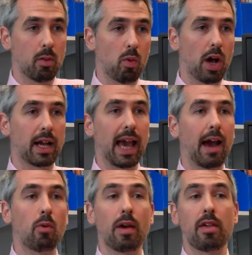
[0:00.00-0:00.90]
work
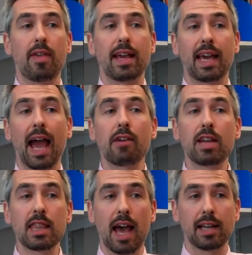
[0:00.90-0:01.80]
out whether they
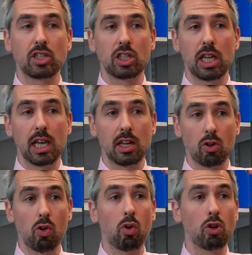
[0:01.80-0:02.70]
carry that gene
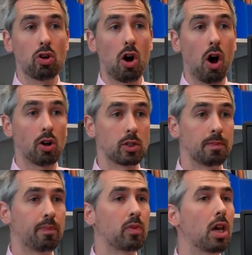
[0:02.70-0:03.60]
or not.
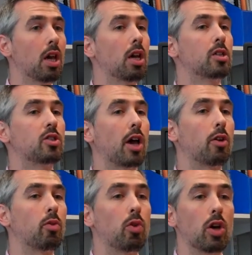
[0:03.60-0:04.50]

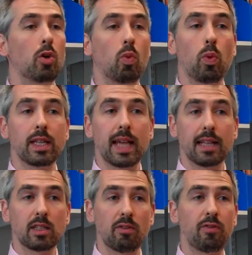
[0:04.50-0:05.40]
So we
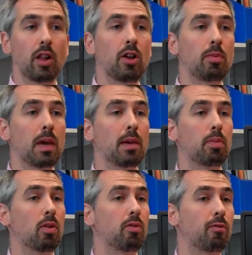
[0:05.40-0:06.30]
tend to follow
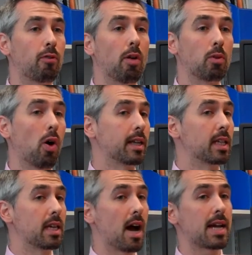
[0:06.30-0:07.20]
people from
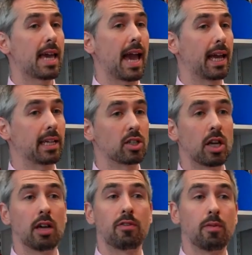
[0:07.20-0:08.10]
quite a young age,
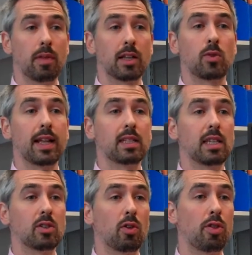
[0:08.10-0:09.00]
from their
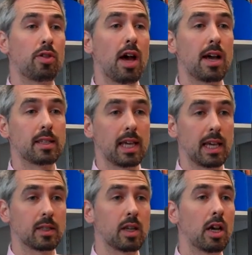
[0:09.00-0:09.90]
20s or
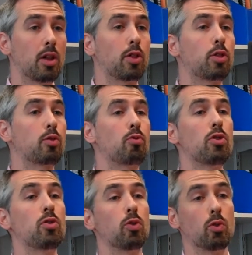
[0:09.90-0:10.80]
30s
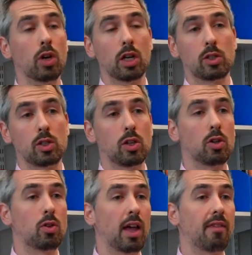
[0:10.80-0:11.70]
through
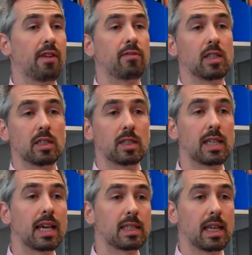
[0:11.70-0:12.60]
to their 50s and
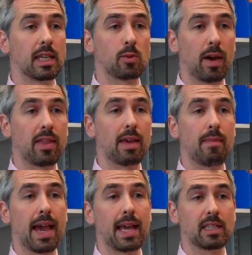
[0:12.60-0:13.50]
60s when they
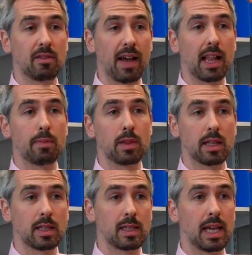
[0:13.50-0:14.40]
may develop the
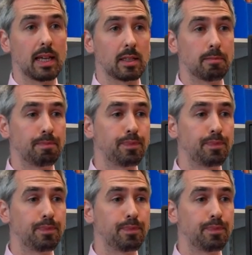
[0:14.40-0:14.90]
disease.